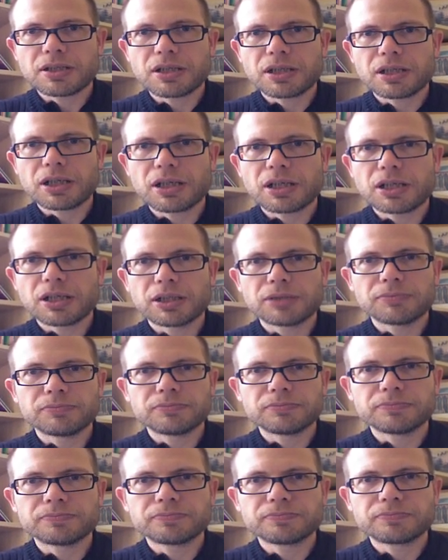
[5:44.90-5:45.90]

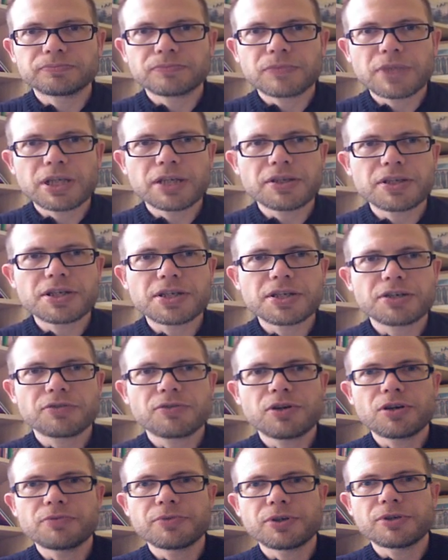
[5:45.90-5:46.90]
um, here, this is
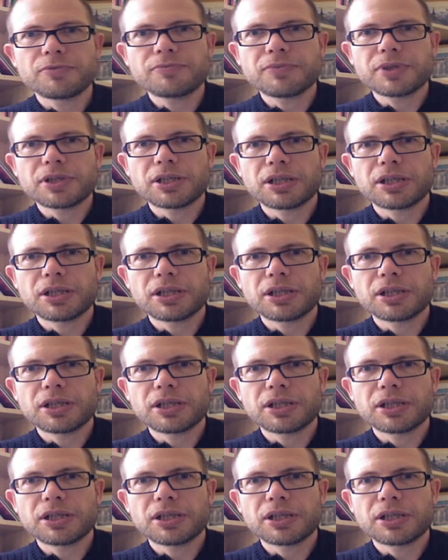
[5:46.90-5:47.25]
Chromium,